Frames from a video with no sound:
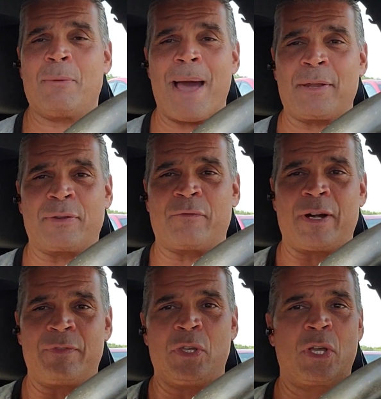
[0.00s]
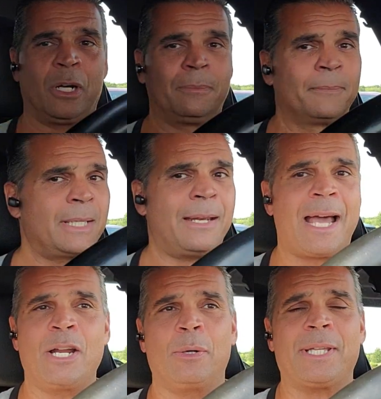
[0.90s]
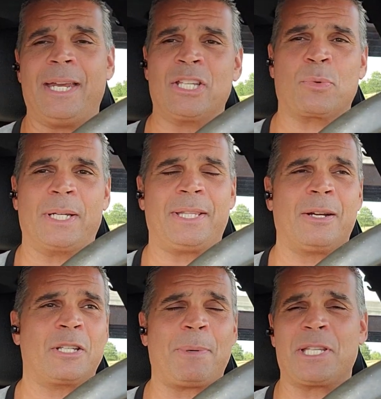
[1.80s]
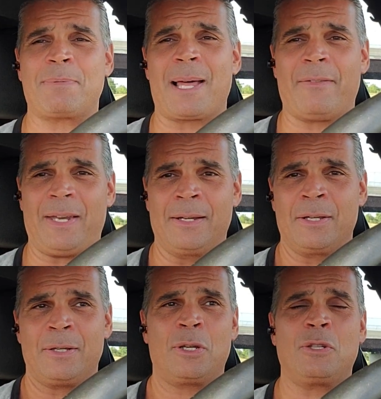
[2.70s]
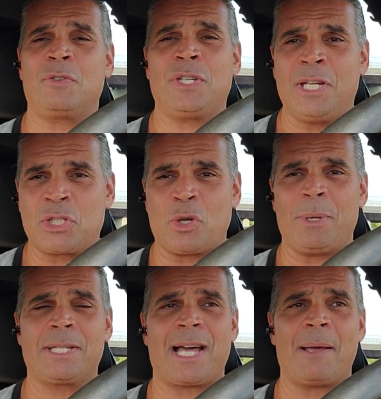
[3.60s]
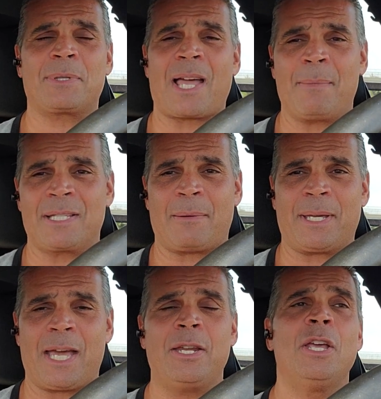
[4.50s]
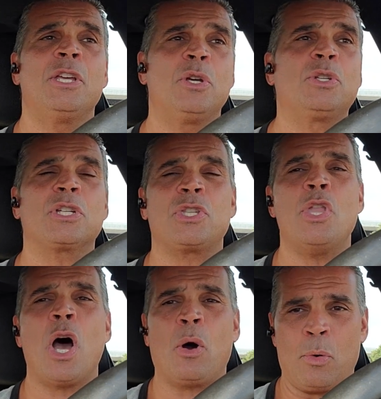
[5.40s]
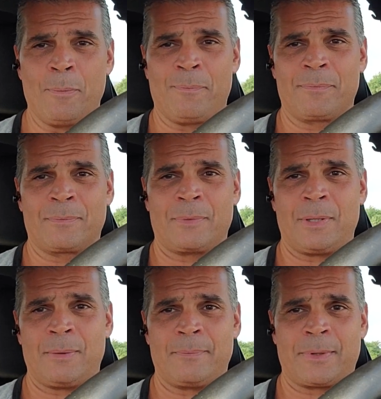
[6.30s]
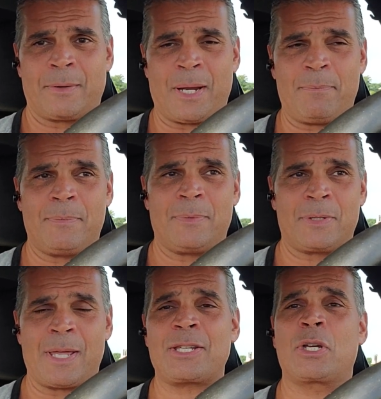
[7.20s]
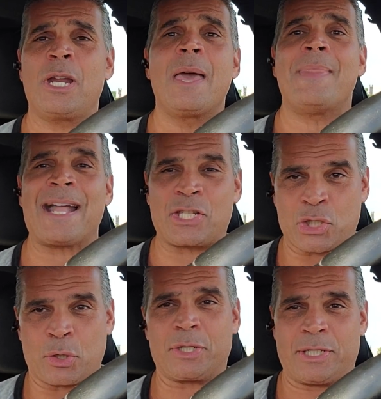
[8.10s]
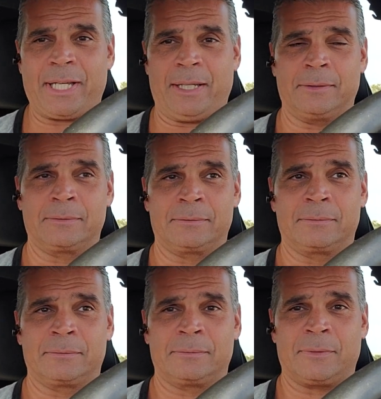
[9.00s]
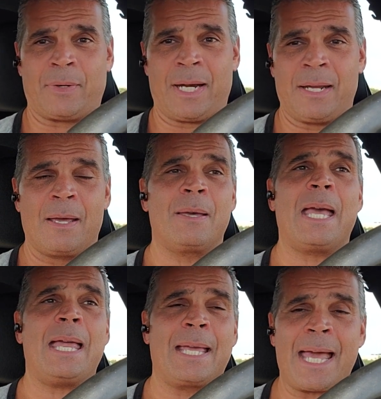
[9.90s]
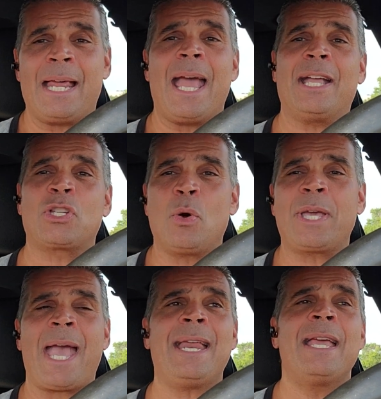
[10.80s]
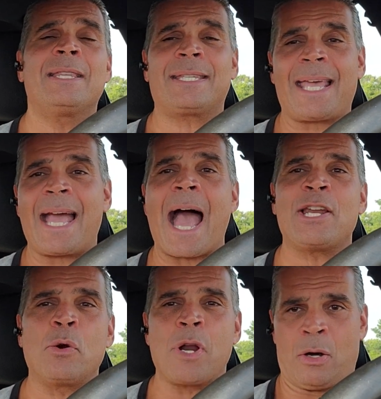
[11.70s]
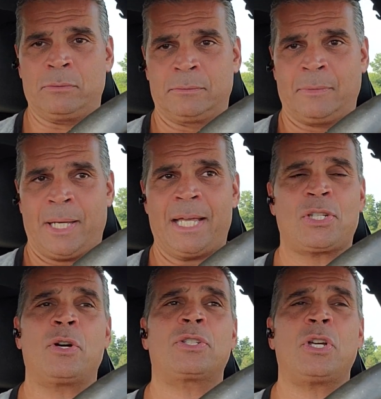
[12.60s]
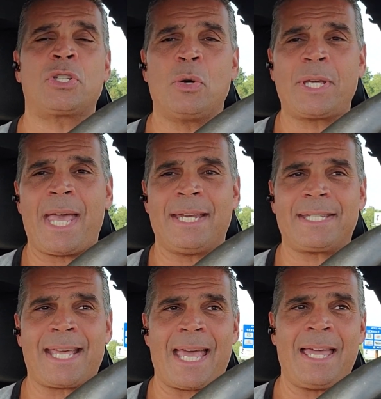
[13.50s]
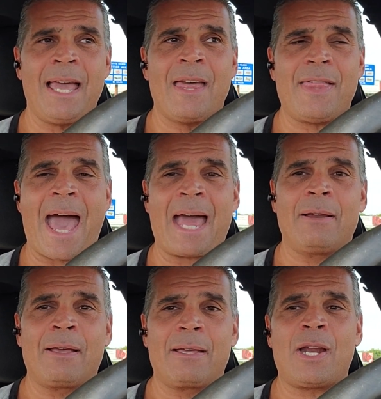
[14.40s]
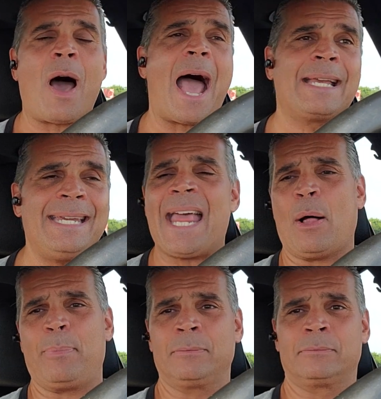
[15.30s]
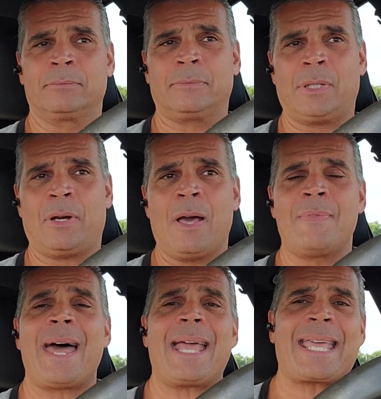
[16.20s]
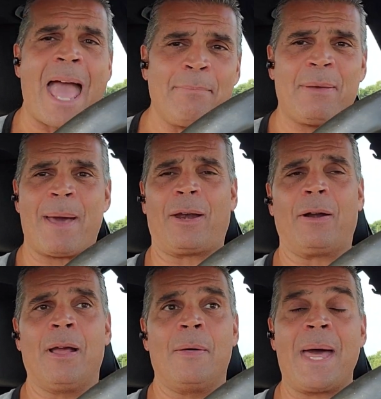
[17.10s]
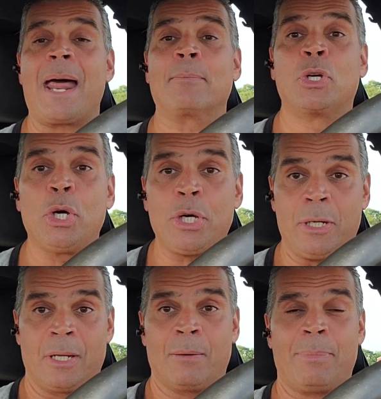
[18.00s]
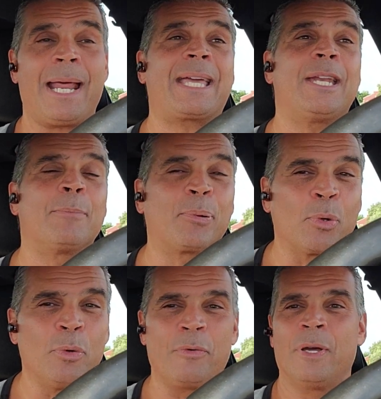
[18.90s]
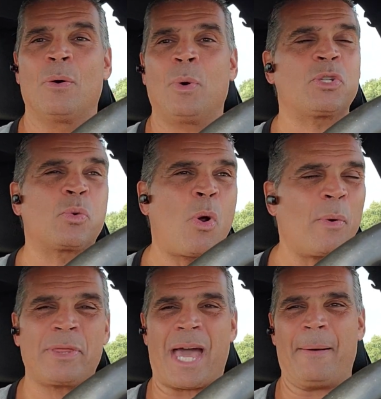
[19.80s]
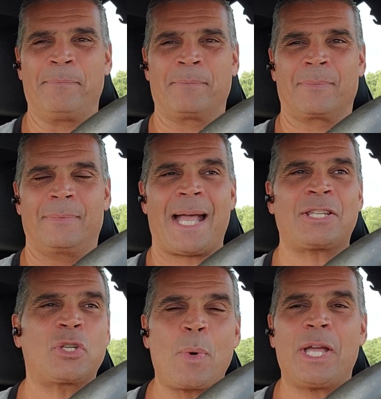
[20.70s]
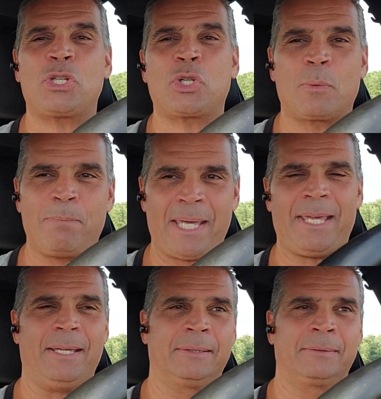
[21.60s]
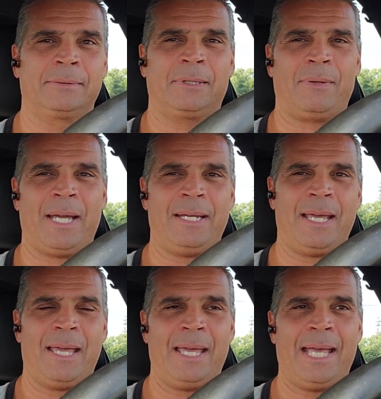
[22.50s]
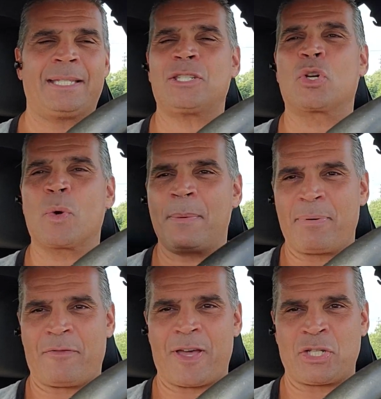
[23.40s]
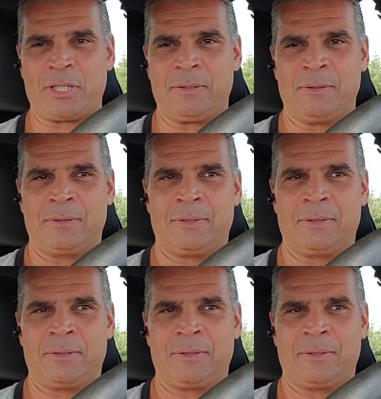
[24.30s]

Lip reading: mouth in front of you, you go, I know what that is right there, just by the smell of it, because you've seen it so many times, time and time again. You just know, right? So that's good. That's certainty, right? And again, it's okay to say I don't know. It's okay to say that I need help, that I can be better, that I'm good, but I can improve. What's wrong with that? That's the way it should be, right? It's such a great profession.